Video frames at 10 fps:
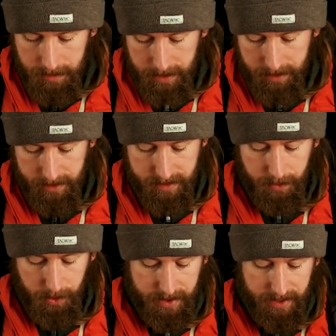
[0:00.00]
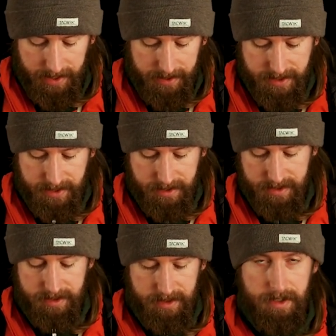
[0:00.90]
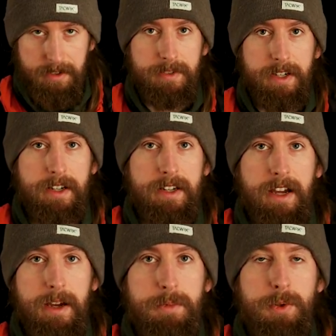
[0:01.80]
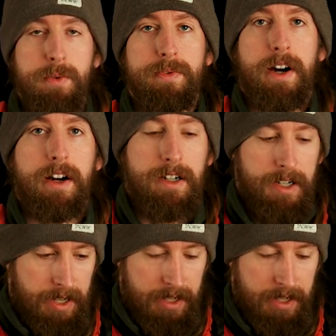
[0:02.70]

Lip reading: because in worst case, if I climb too far,